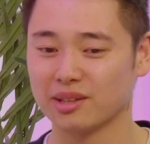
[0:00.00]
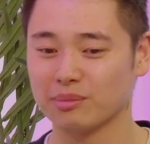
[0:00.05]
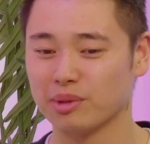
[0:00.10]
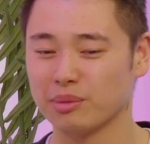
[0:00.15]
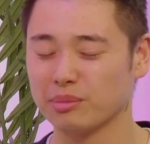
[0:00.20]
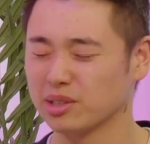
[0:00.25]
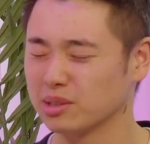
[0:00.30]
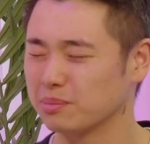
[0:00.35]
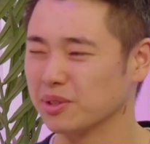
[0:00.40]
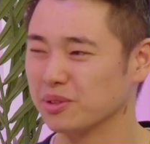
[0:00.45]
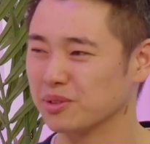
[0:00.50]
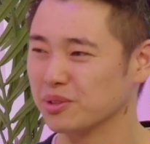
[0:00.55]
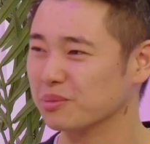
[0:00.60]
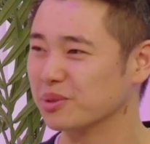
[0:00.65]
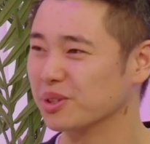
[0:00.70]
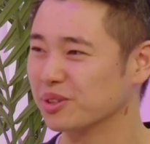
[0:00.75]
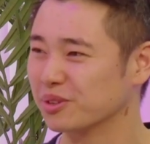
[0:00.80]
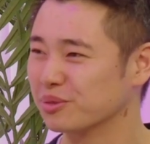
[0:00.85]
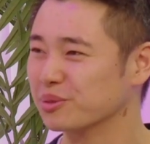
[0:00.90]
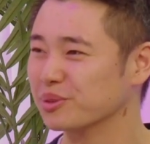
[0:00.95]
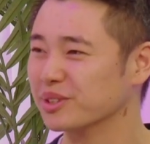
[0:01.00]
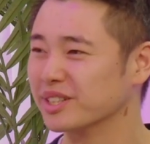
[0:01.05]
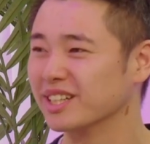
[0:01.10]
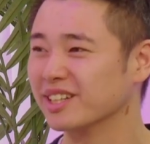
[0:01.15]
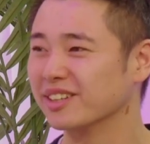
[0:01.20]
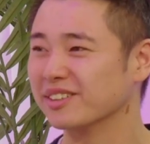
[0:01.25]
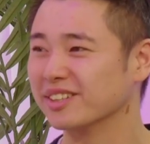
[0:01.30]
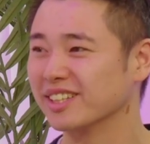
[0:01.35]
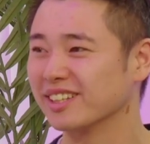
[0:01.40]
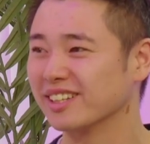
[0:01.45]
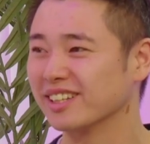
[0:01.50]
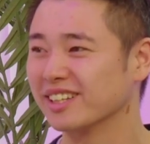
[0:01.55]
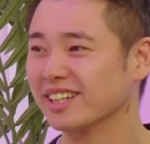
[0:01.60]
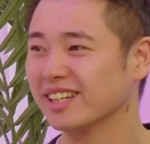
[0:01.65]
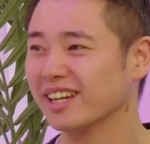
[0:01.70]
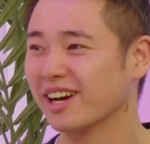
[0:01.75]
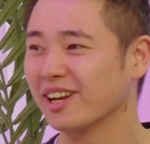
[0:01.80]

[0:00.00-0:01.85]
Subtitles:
maybe it's a bit too much for me now, and then like